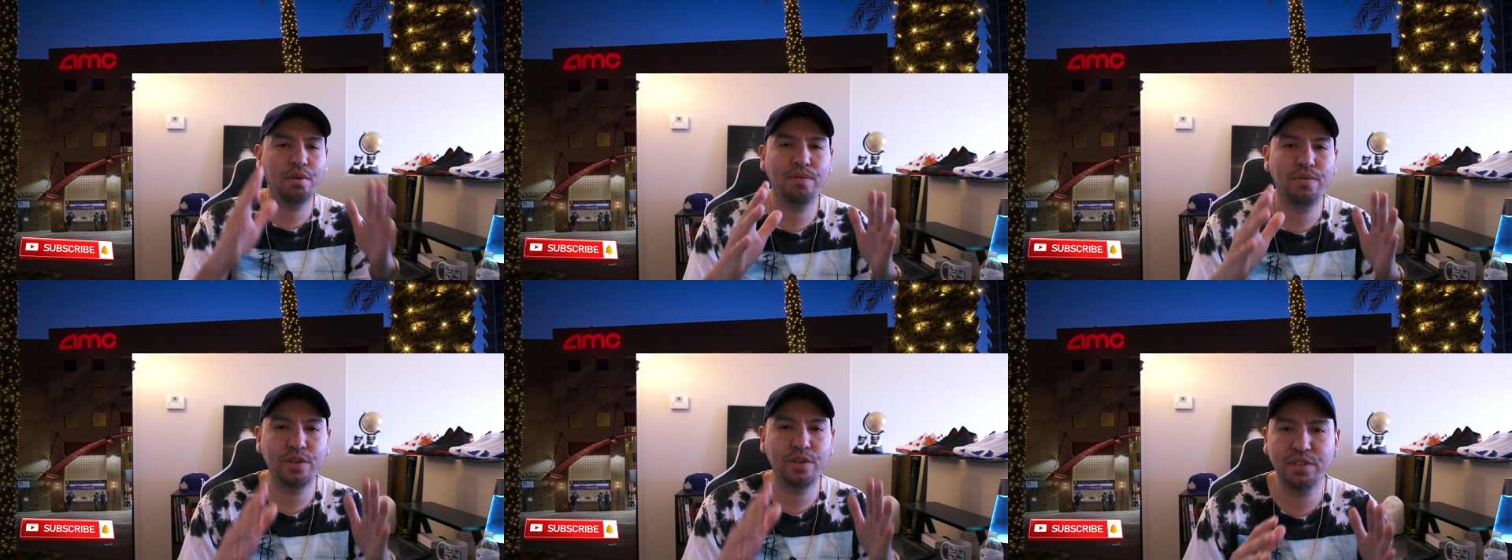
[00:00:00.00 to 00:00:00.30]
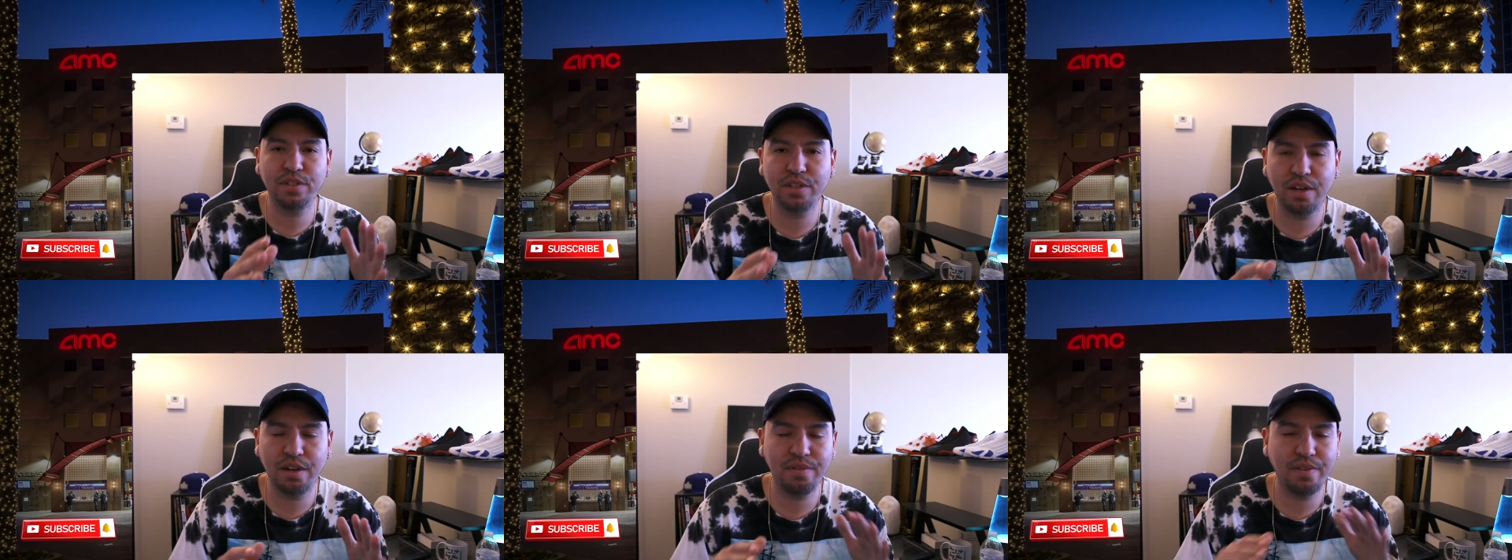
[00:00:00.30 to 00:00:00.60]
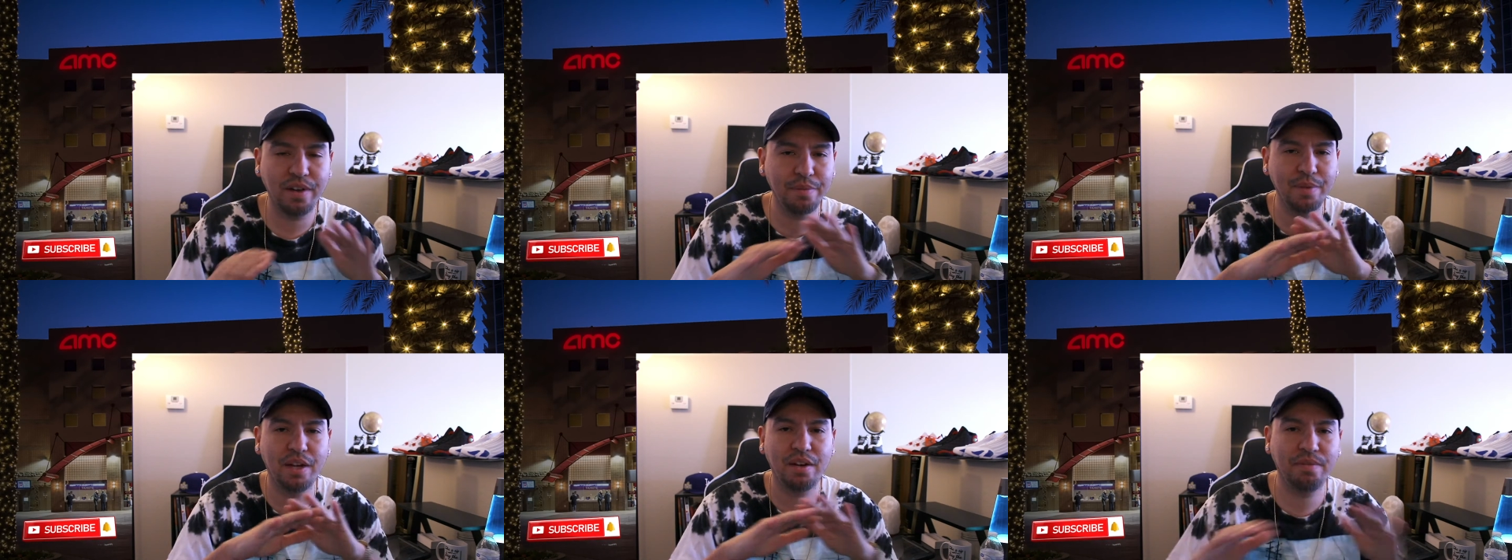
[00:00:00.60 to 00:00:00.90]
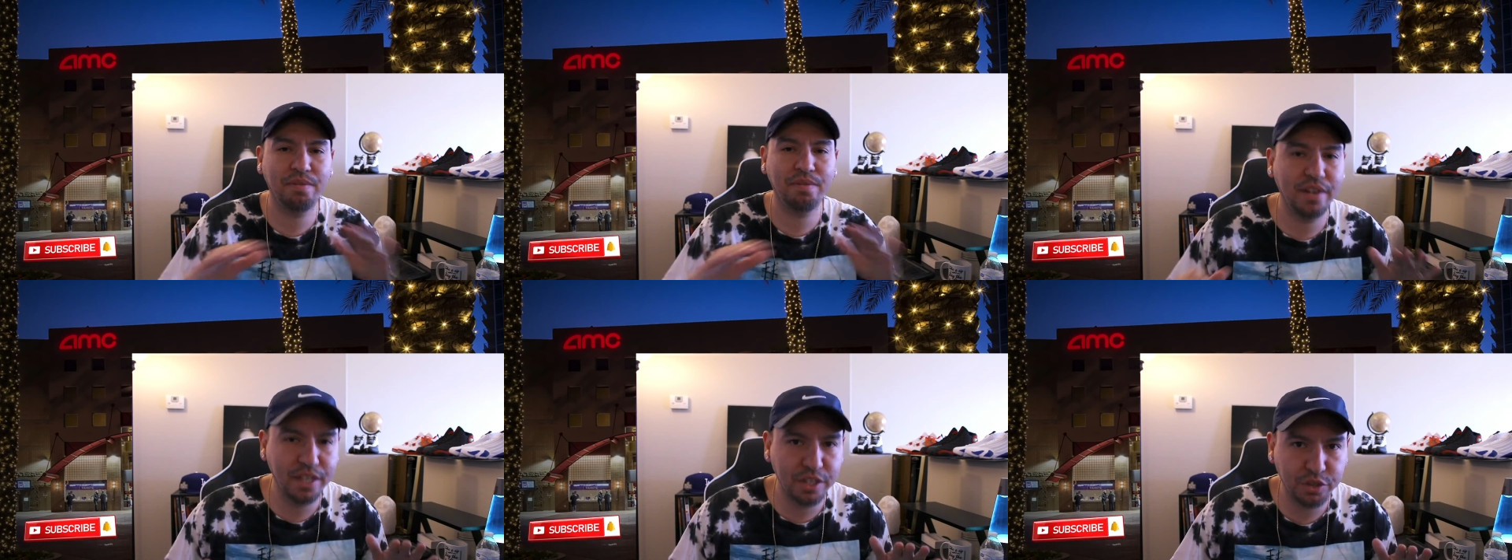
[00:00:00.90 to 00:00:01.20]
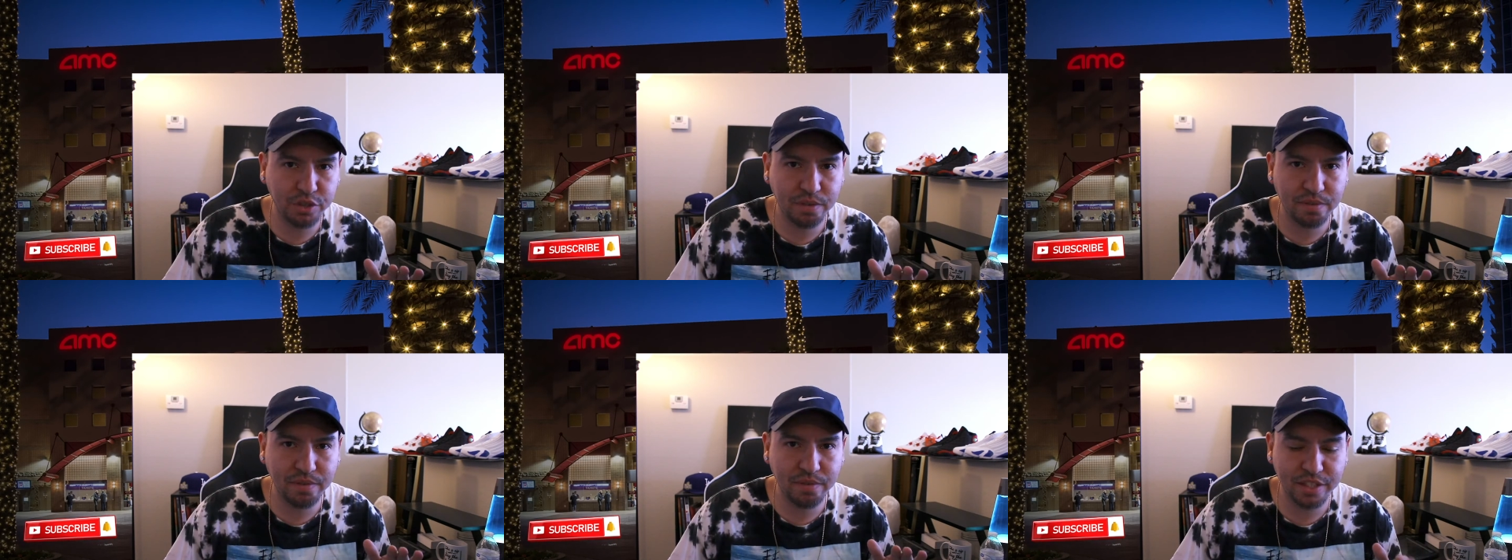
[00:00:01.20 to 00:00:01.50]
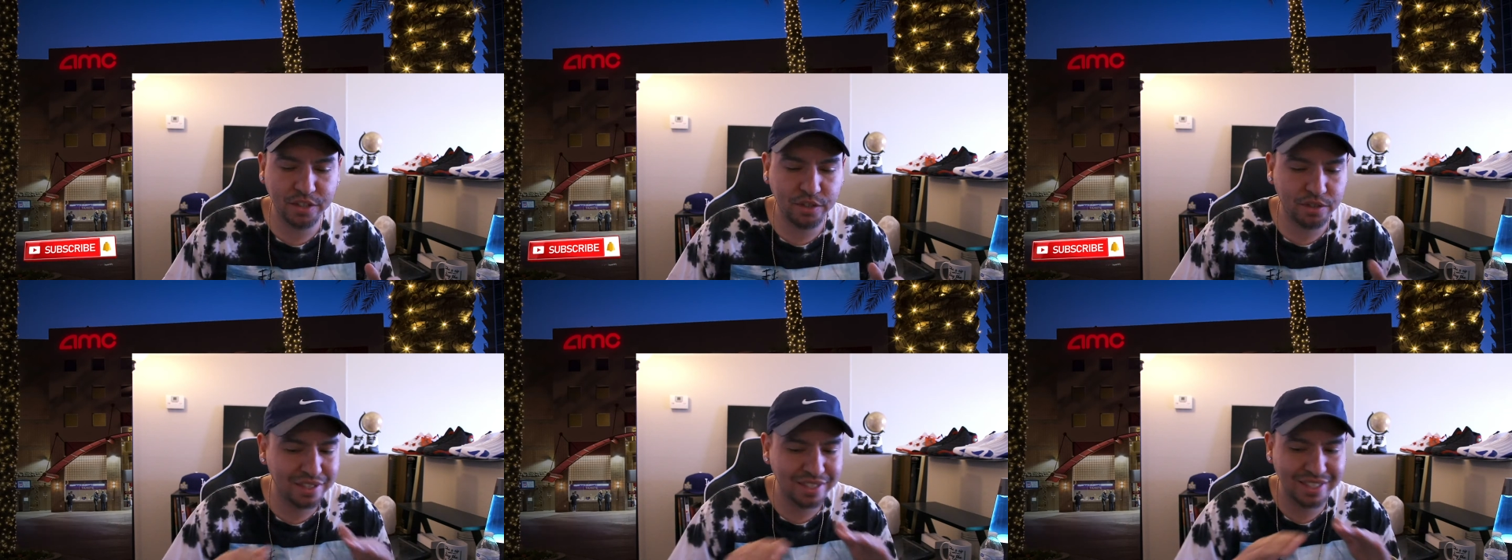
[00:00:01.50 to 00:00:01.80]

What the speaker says: first off, I'm not a financial advisor.